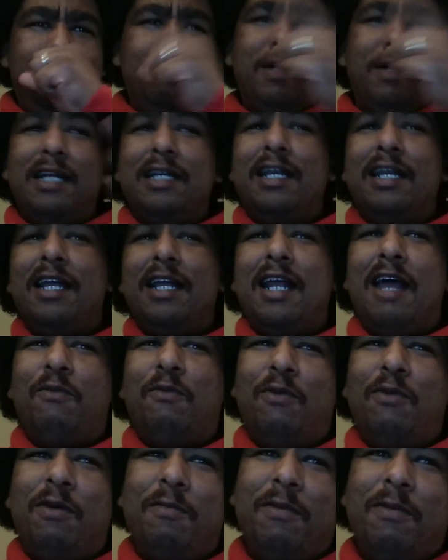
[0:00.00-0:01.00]
But I did
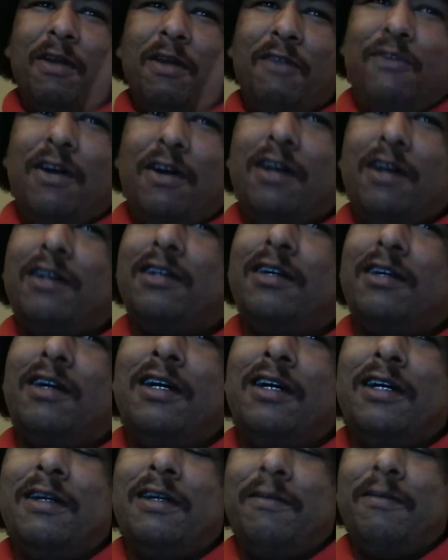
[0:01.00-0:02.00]
have one motherfucker
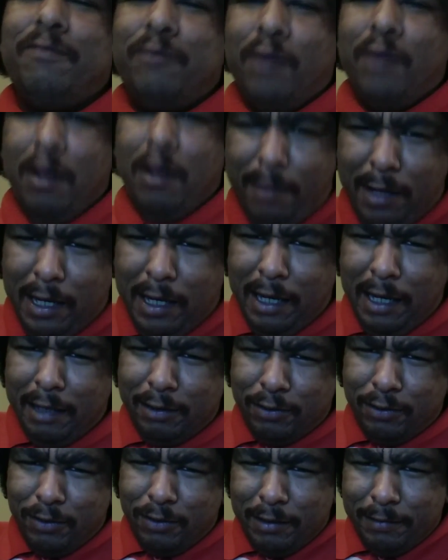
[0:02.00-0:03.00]
up uh, on my live
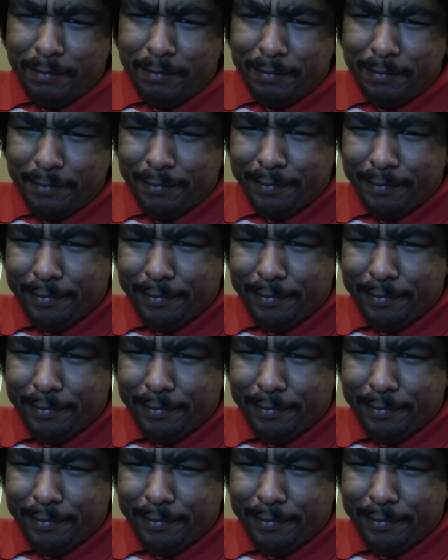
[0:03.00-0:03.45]
stream.